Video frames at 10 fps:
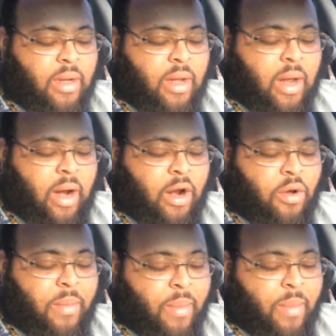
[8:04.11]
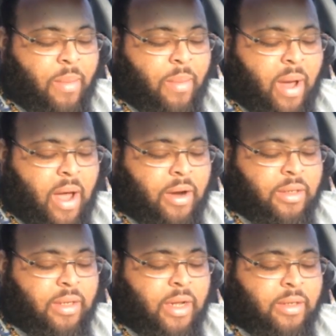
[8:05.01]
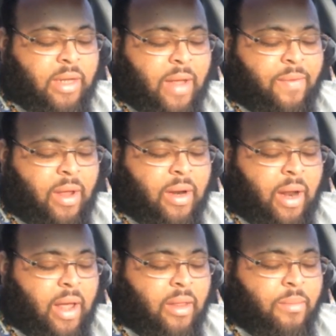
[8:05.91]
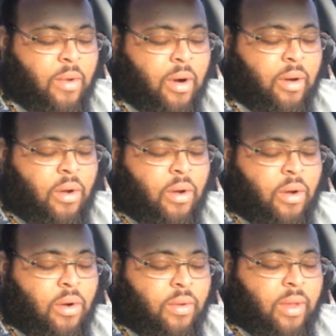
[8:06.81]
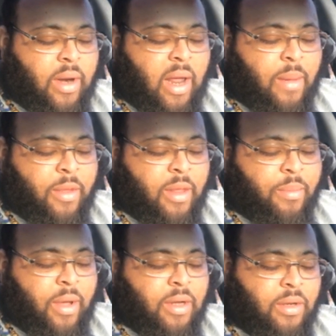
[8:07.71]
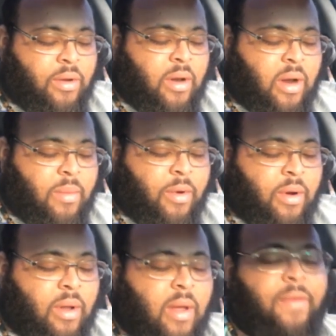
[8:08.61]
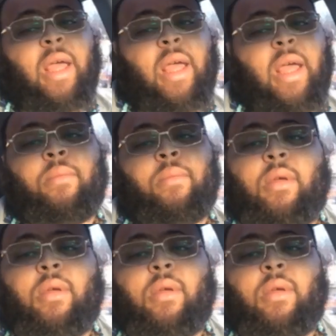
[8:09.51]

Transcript: And then no man might buy or sell save he that had the mark or the name of the beast or the number of his name.